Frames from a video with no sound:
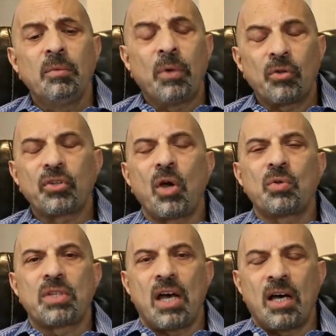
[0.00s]
Pulse
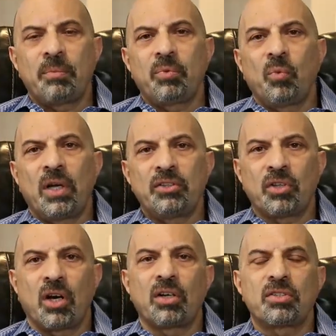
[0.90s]
goes up when
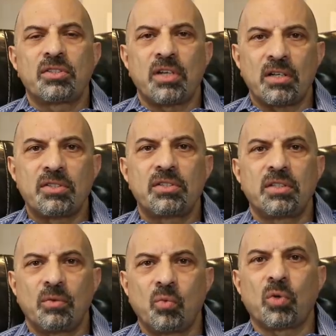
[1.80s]
your heart starts
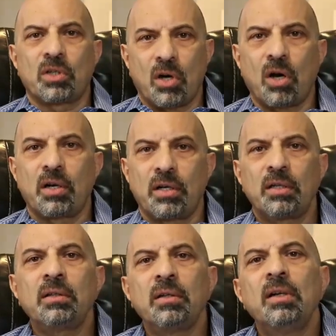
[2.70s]
to work harder.